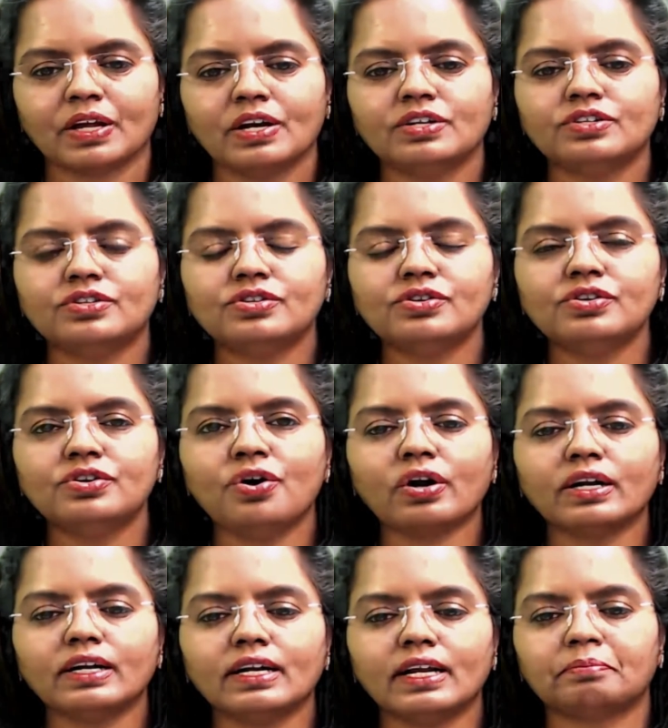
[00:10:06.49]
do not
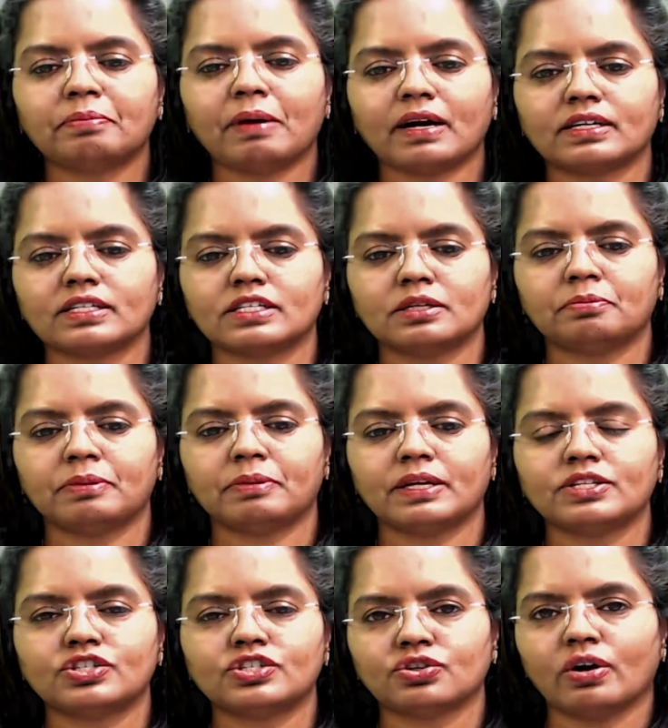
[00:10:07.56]
let participants
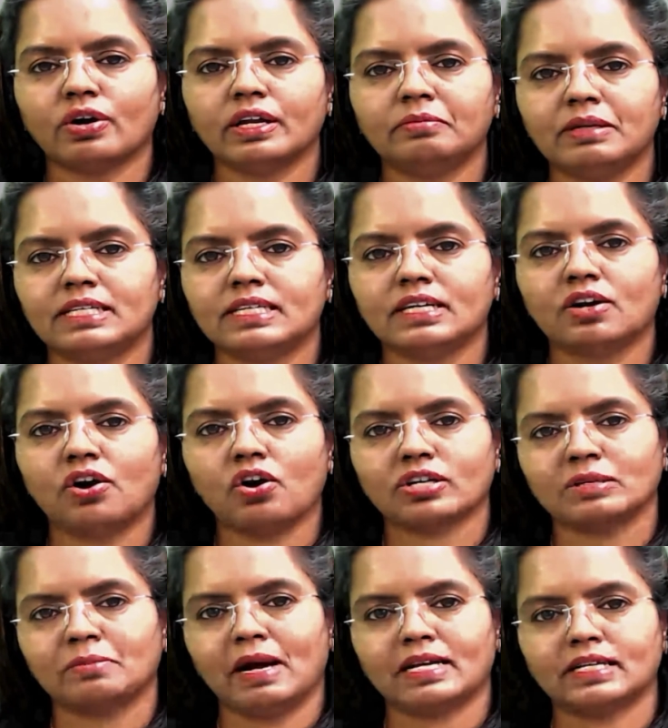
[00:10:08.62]
join meeting
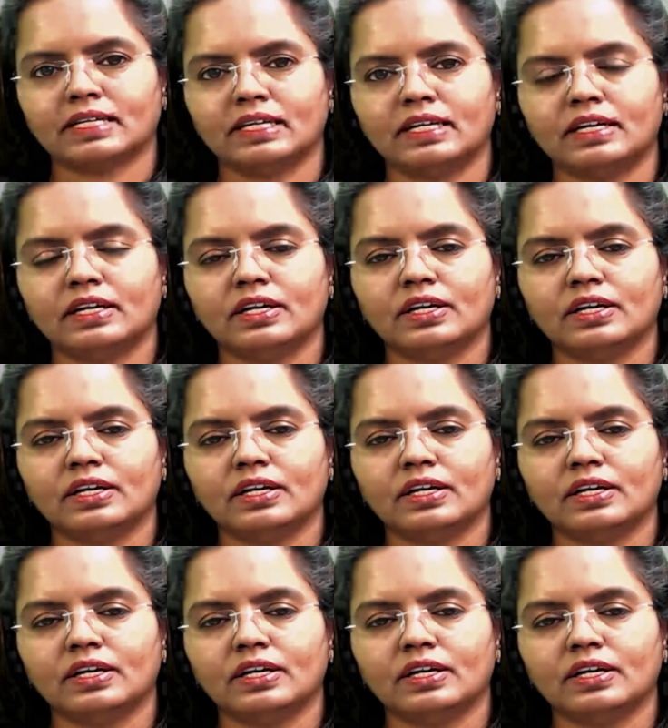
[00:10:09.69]
automatically.